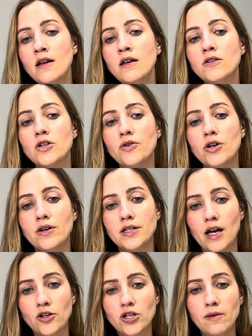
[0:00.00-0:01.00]
So your
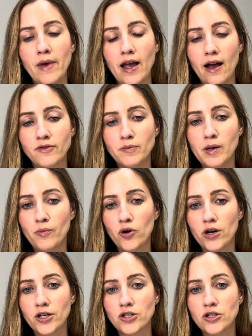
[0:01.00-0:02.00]
induction may have to be
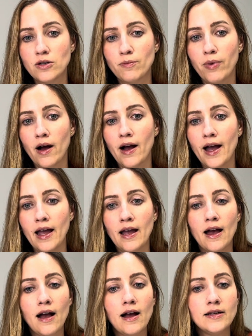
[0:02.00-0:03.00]
pushed by
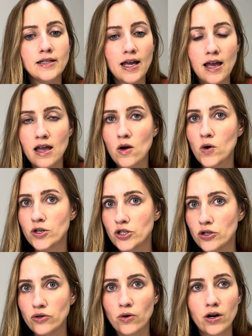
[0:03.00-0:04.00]
a day or
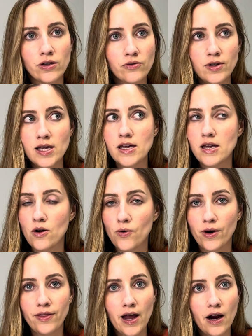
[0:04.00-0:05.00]
2 or 3 here
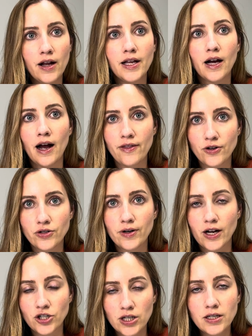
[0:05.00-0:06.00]
or there in either
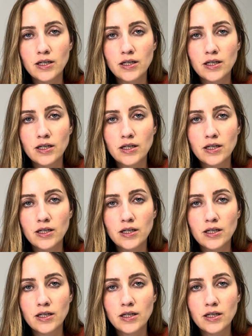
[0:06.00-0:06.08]
direction,